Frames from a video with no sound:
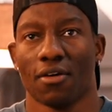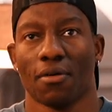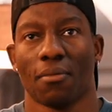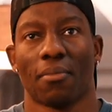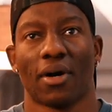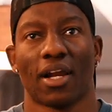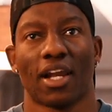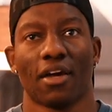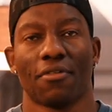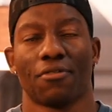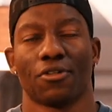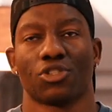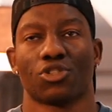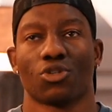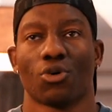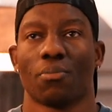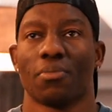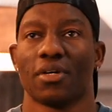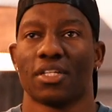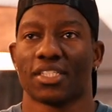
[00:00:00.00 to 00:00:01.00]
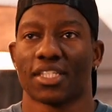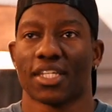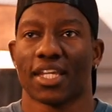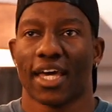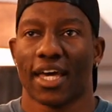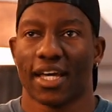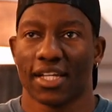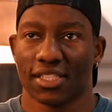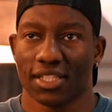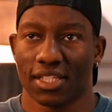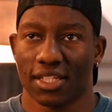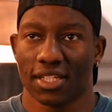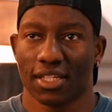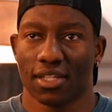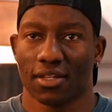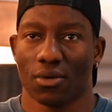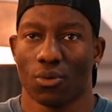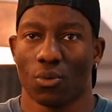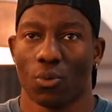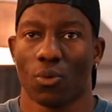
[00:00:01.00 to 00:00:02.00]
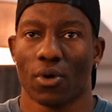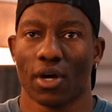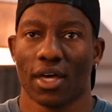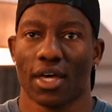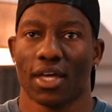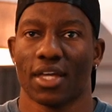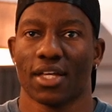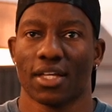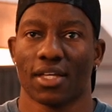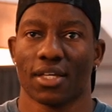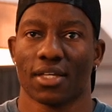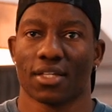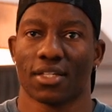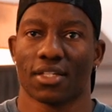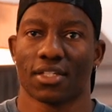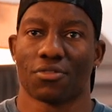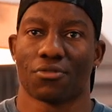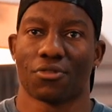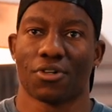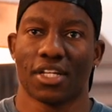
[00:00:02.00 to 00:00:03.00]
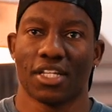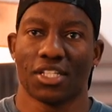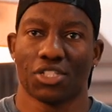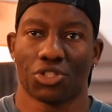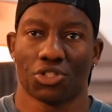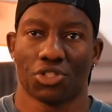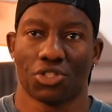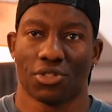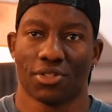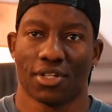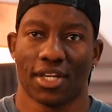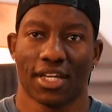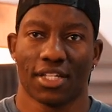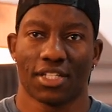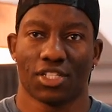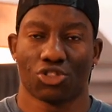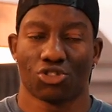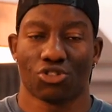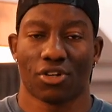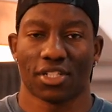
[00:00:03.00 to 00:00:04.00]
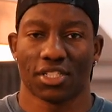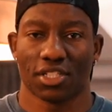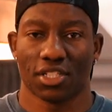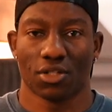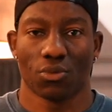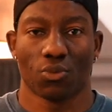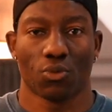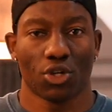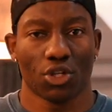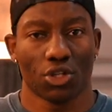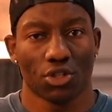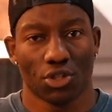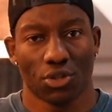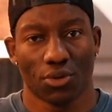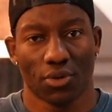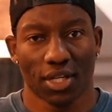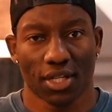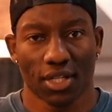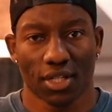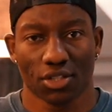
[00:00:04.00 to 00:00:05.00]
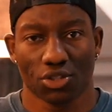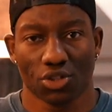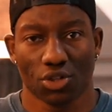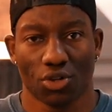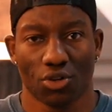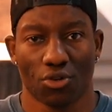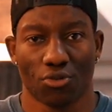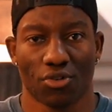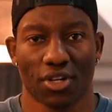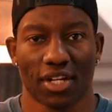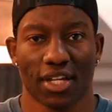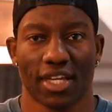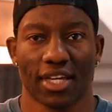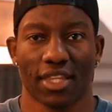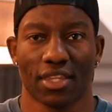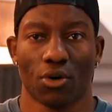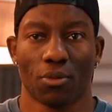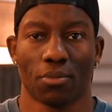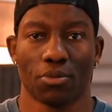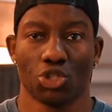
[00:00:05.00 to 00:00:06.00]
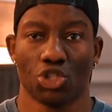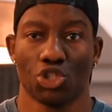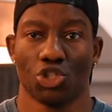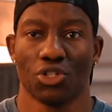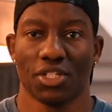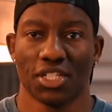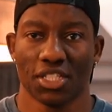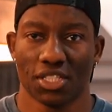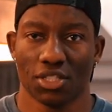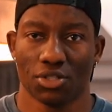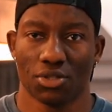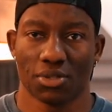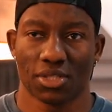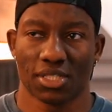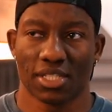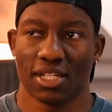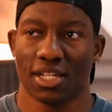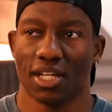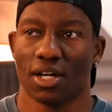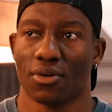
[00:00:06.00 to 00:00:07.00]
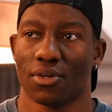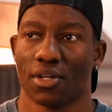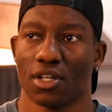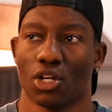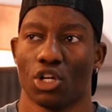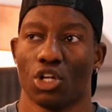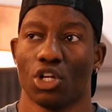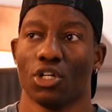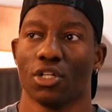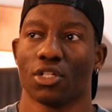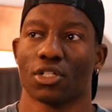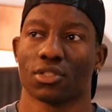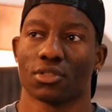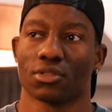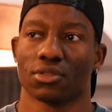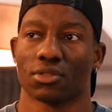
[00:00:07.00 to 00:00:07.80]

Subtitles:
My life is so busy and hectic where it's very easy to get distracted in what you're doing, so you don't really get the opportunity to sit down and look.